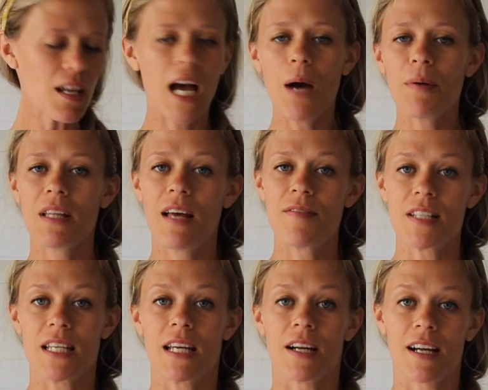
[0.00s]
I would love to
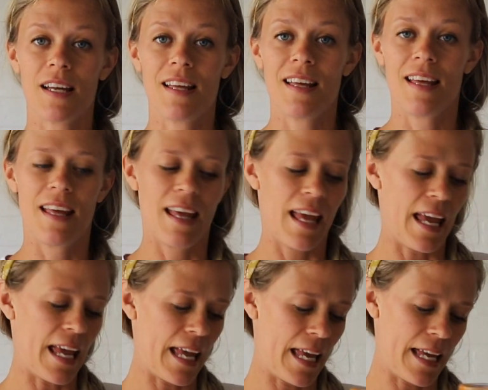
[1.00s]
hear.
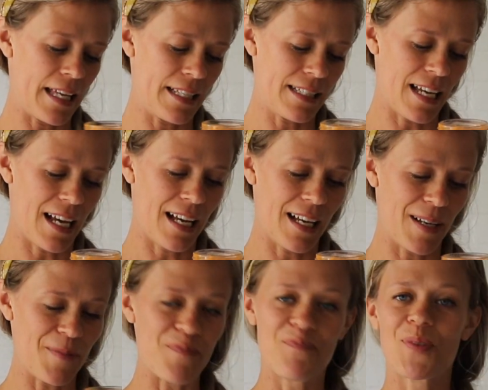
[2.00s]
And
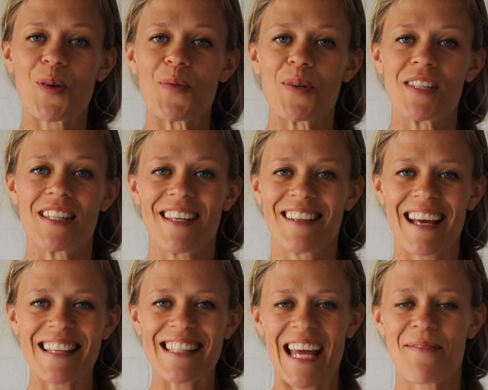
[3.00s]
we'll see you
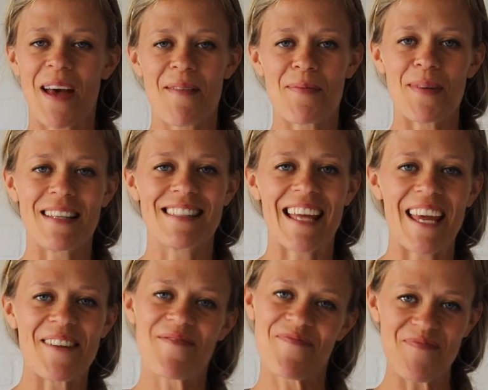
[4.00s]
next time. Have a blessed
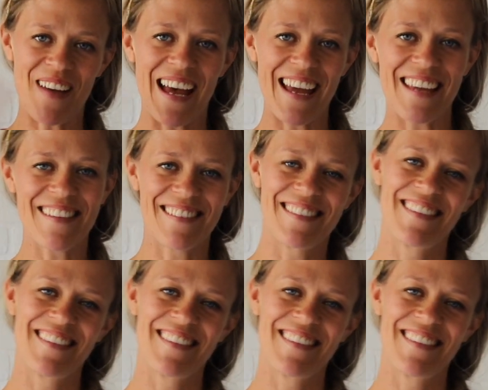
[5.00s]
day. Bye.